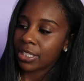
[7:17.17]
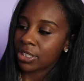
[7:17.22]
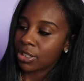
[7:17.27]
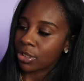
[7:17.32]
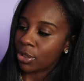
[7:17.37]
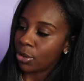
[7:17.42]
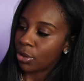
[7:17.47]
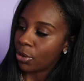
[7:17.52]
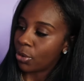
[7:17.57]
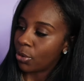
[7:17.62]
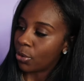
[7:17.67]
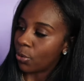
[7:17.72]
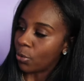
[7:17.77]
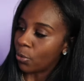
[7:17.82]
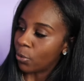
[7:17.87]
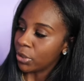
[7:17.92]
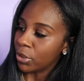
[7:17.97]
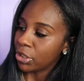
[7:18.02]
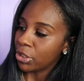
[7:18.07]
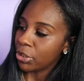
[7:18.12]
So
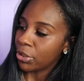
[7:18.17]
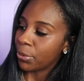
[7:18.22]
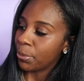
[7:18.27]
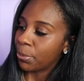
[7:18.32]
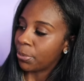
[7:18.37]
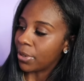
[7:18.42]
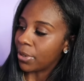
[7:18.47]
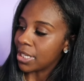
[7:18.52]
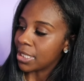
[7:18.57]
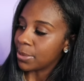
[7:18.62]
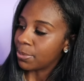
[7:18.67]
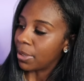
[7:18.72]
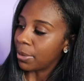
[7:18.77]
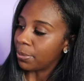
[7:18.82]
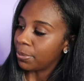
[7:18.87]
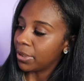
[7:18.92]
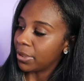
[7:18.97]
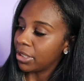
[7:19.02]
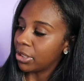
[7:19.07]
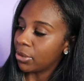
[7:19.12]
when you're breast
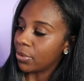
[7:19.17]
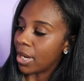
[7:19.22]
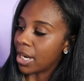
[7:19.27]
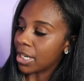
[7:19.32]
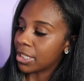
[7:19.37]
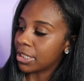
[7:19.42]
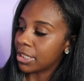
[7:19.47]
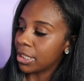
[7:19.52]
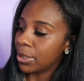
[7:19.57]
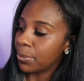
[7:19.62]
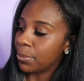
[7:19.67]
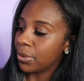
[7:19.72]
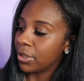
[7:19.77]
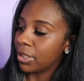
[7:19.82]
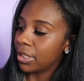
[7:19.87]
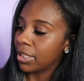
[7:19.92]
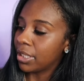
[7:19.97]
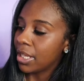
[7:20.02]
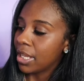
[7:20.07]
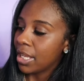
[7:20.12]
pumping, you actually
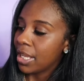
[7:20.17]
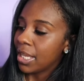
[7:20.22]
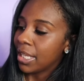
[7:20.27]
put